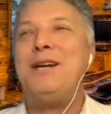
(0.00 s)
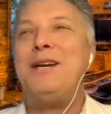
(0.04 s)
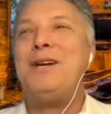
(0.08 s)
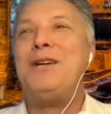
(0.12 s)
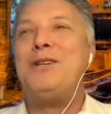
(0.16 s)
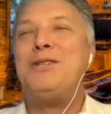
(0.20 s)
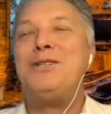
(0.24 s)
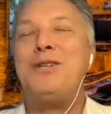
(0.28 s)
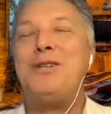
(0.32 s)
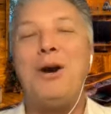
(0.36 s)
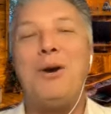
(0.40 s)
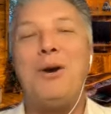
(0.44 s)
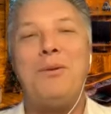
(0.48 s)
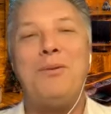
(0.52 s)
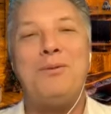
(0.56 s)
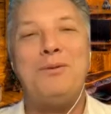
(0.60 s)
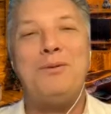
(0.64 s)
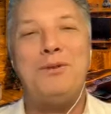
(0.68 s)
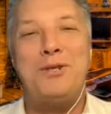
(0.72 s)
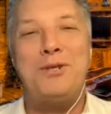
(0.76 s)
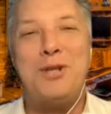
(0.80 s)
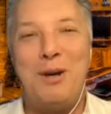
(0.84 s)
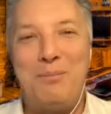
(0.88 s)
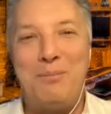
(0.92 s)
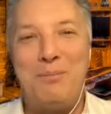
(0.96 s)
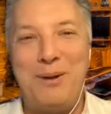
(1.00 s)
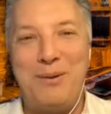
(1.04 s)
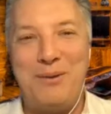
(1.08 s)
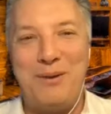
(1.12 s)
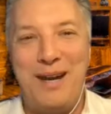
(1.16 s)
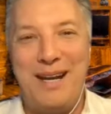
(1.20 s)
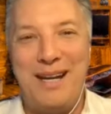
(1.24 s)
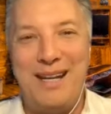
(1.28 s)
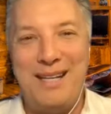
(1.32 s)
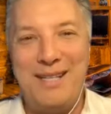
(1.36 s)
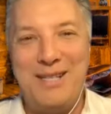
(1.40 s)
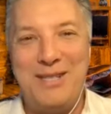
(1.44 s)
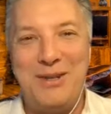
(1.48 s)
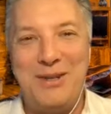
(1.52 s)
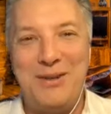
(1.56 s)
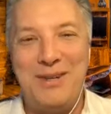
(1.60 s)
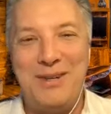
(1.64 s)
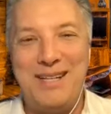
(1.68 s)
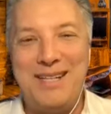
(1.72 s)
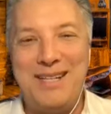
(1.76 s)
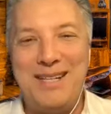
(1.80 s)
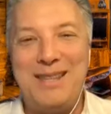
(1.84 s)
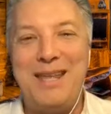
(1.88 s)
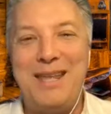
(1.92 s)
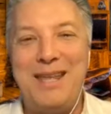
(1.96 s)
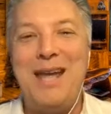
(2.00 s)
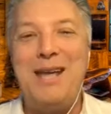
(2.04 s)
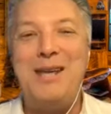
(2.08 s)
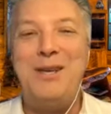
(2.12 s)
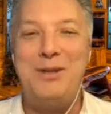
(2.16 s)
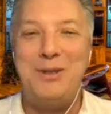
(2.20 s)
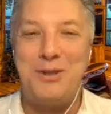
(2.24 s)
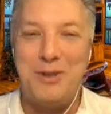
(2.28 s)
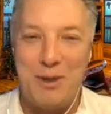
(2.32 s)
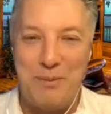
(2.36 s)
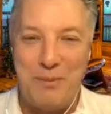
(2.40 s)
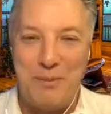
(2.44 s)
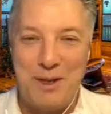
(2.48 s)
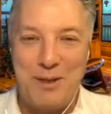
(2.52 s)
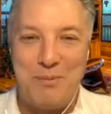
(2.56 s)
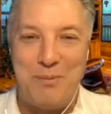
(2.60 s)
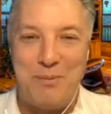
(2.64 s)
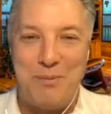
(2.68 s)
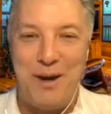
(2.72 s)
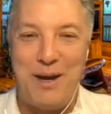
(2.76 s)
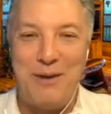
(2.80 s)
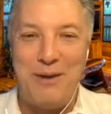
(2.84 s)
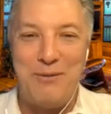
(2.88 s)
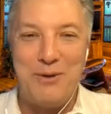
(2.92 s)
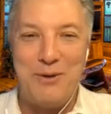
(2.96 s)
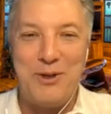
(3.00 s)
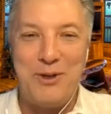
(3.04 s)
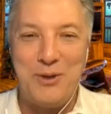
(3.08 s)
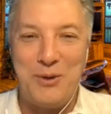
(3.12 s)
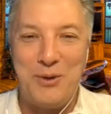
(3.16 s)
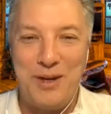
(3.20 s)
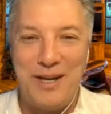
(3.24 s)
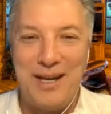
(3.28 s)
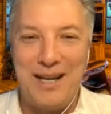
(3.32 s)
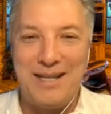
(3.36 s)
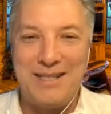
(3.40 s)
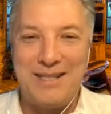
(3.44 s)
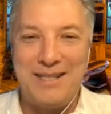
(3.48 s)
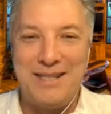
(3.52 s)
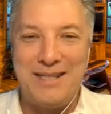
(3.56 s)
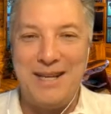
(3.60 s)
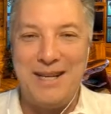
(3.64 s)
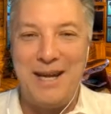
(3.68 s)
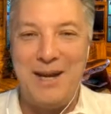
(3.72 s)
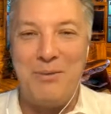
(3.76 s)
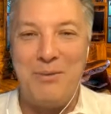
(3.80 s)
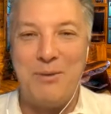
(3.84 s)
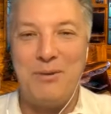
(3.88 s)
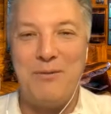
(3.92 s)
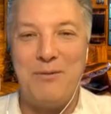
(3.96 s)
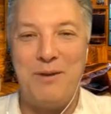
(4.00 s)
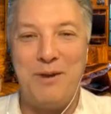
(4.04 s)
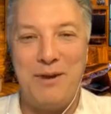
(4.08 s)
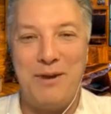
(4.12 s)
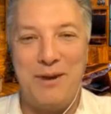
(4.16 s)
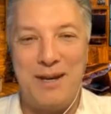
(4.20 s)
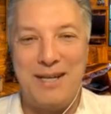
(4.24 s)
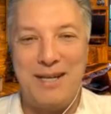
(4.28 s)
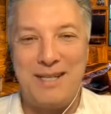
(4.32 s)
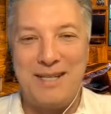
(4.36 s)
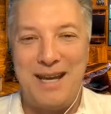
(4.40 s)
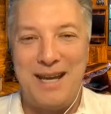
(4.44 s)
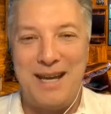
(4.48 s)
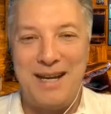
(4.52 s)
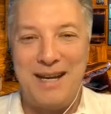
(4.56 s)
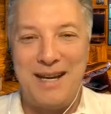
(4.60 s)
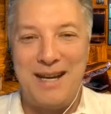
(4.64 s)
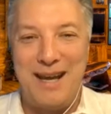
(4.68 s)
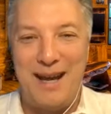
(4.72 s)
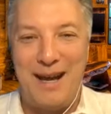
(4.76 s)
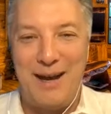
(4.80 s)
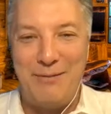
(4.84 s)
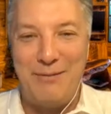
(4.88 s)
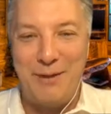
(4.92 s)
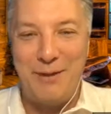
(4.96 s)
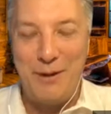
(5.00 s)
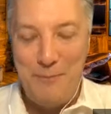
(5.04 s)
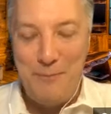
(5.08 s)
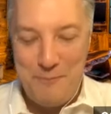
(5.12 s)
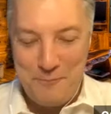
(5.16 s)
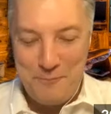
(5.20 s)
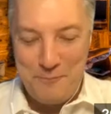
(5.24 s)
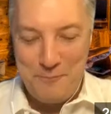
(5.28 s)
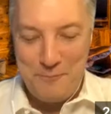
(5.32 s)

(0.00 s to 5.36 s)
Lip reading: So jumping right into it, thank you so much, Brian, for joining us today. We're very excited to have you.